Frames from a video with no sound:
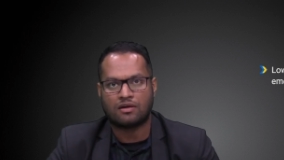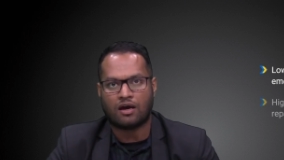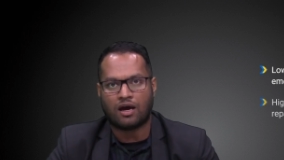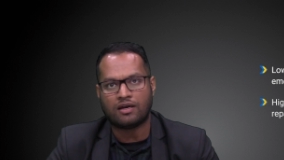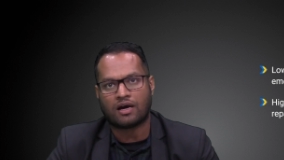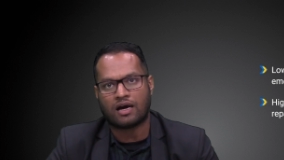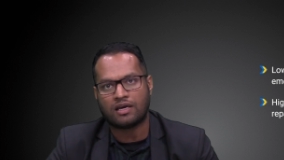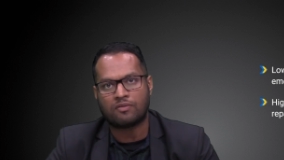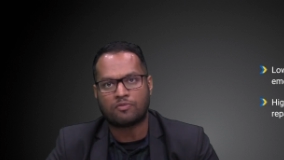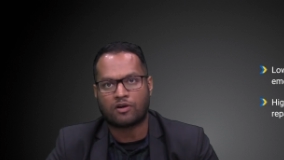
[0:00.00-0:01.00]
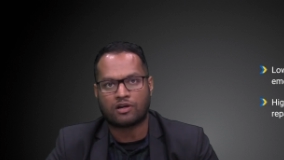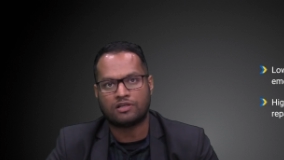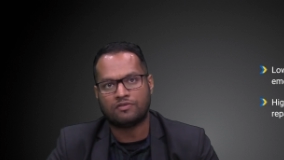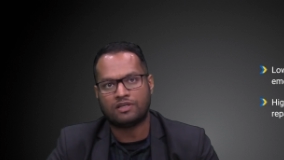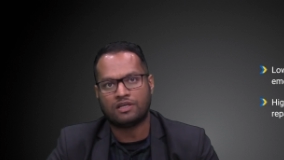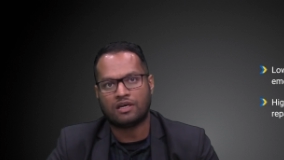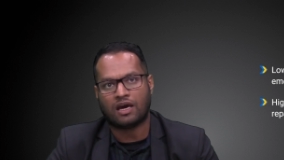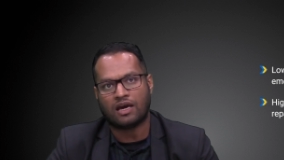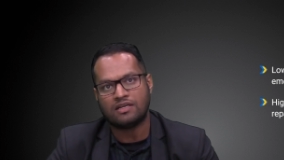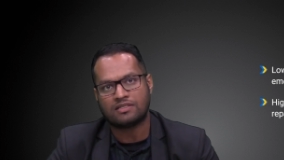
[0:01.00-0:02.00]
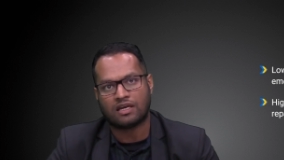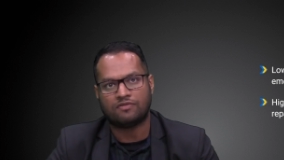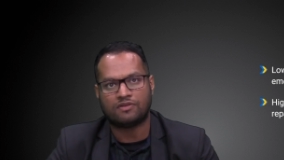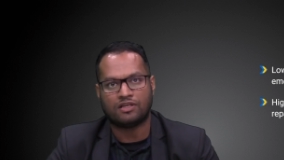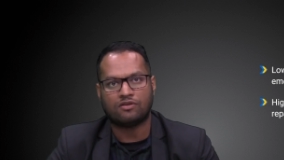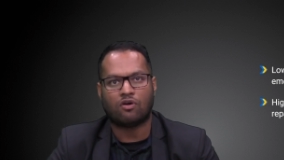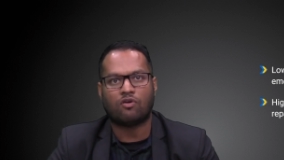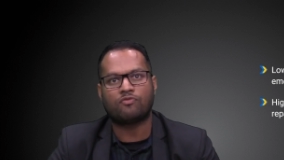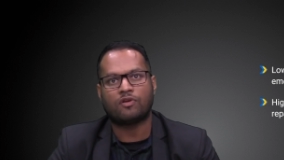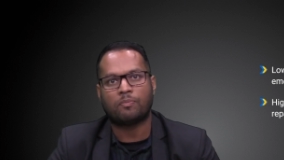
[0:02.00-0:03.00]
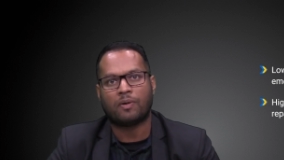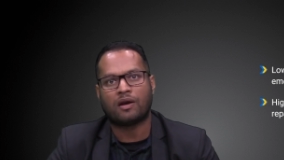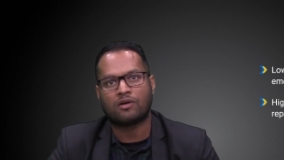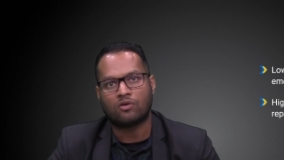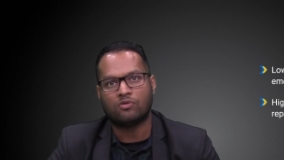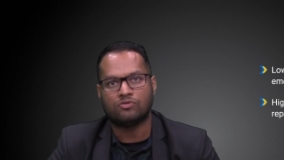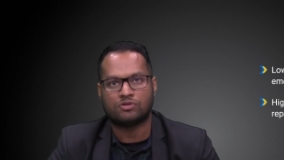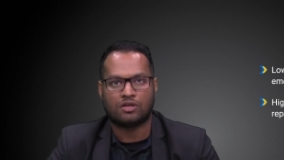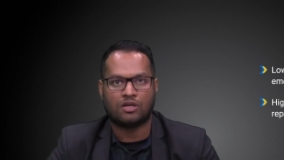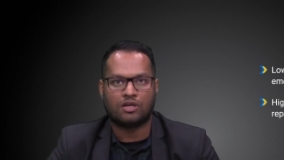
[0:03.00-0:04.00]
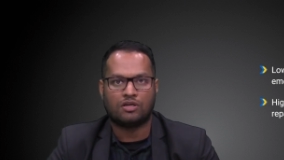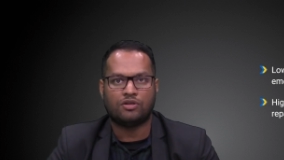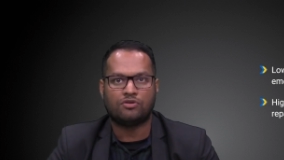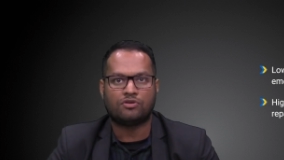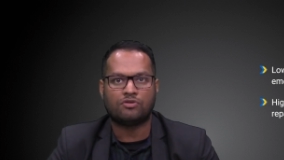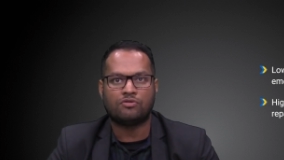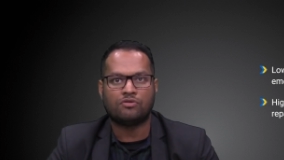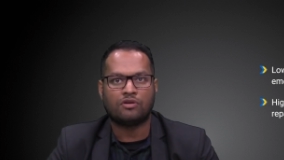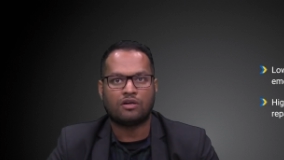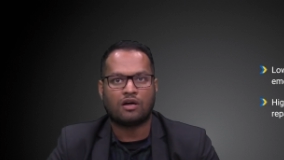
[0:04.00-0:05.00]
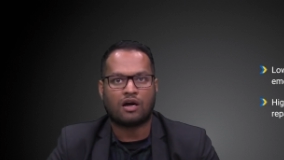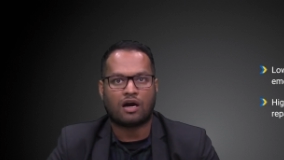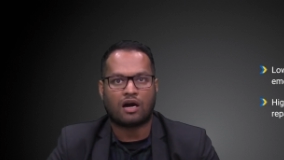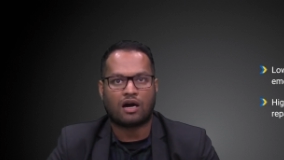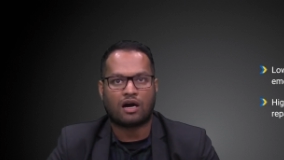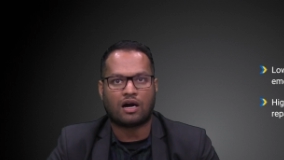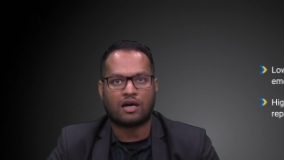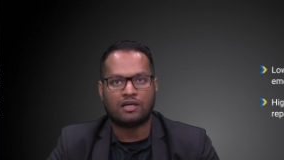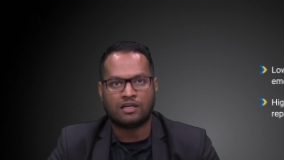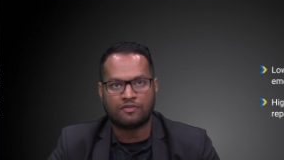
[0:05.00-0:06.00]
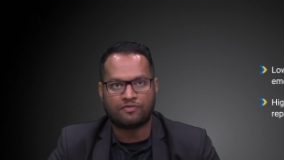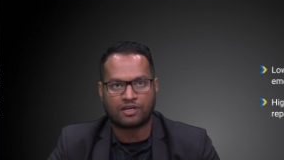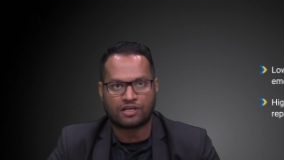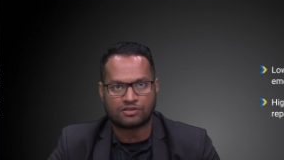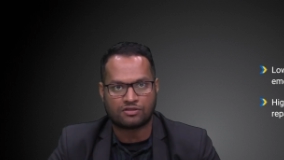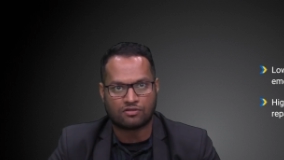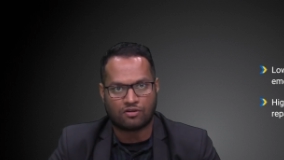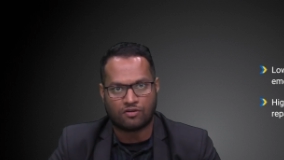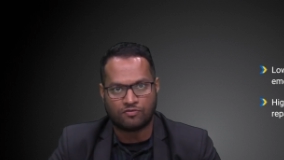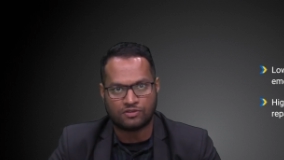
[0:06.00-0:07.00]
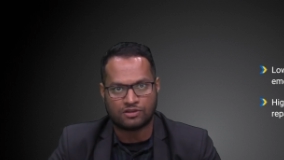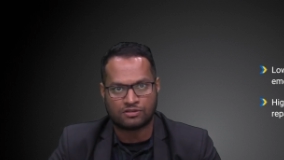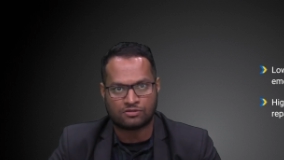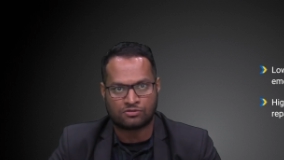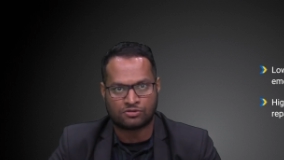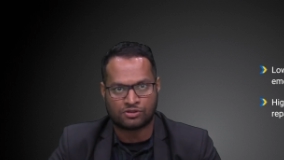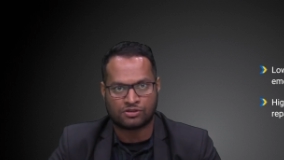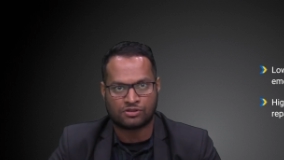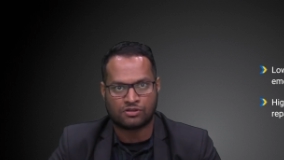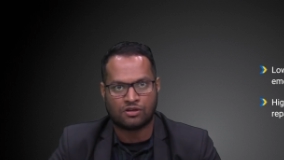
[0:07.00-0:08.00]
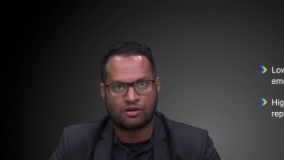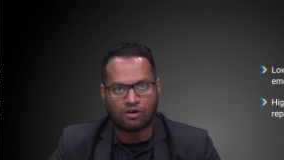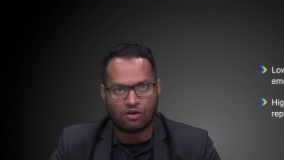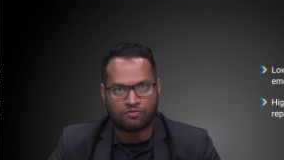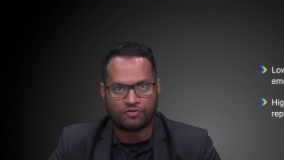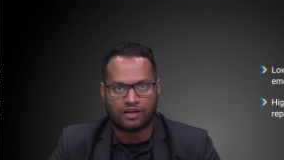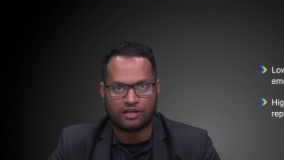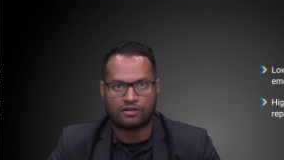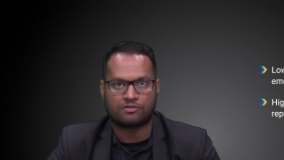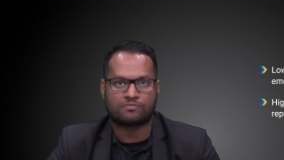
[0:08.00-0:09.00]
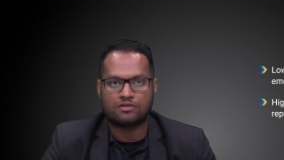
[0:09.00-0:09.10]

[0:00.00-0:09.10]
and higher productivity and safety of repair crews due to identification of the sources of failure.